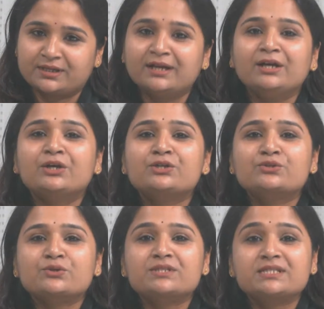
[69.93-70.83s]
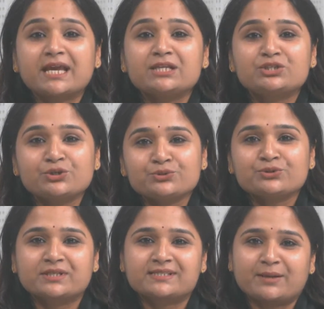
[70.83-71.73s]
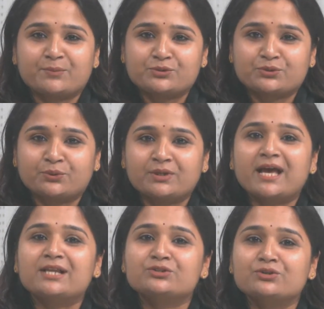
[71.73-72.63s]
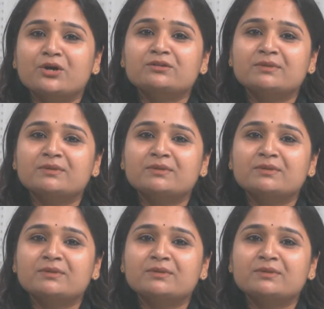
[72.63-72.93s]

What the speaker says: So stay tuned to this episode and do not miss